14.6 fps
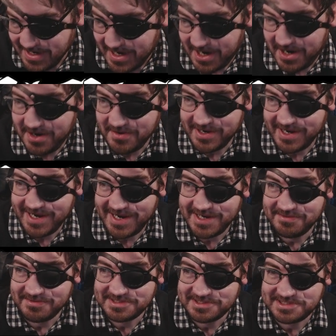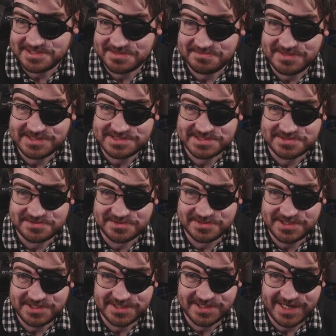Oh yeah, you want to see something else that's cool?
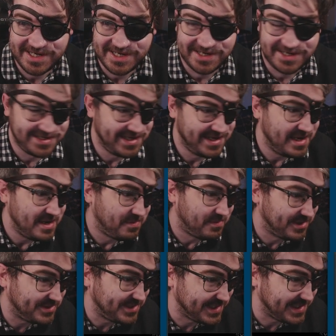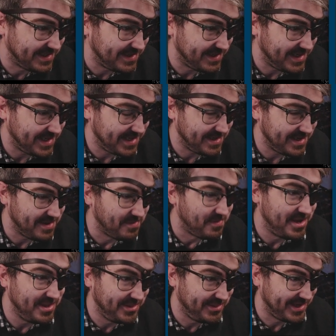Here, hang on. One thing
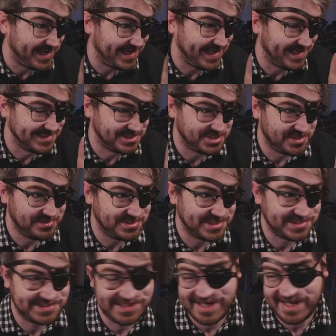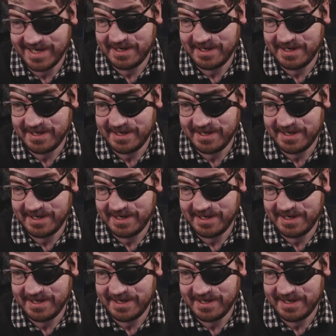I didn't show just yet.